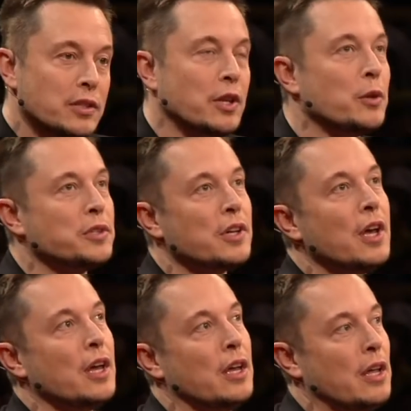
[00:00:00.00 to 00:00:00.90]
So in other words,
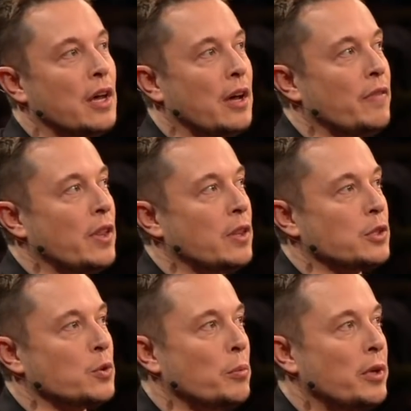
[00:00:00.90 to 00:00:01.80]

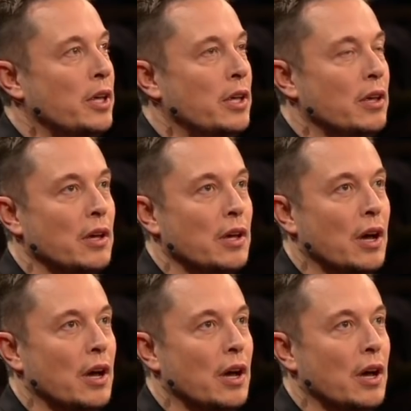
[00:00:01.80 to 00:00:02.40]
this will be